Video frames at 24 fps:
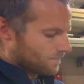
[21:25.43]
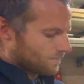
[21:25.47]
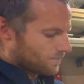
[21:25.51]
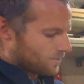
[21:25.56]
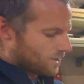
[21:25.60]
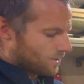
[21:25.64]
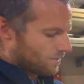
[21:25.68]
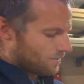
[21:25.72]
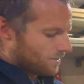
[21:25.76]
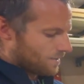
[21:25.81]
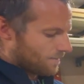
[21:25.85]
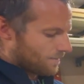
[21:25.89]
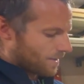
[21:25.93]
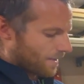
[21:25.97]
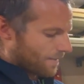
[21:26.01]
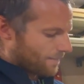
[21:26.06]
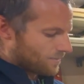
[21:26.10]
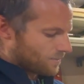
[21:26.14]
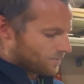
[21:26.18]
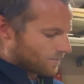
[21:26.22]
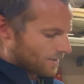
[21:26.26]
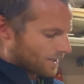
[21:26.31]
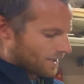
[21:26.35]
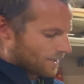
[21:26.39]
Two of them
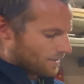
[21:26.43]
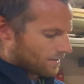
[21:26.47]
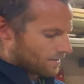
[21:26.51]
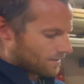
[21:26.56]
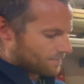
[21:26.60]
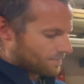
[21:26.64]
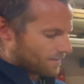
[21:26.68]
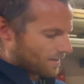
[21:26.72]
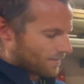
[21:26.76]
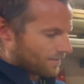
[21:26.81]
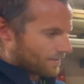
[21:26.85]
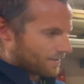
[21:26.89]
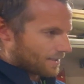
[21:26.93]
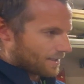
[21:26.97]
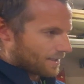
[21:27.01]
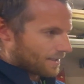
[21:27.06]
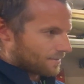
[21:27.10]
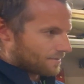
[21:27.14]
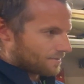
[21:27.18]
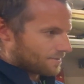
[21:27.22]
comes with it as part of the kit.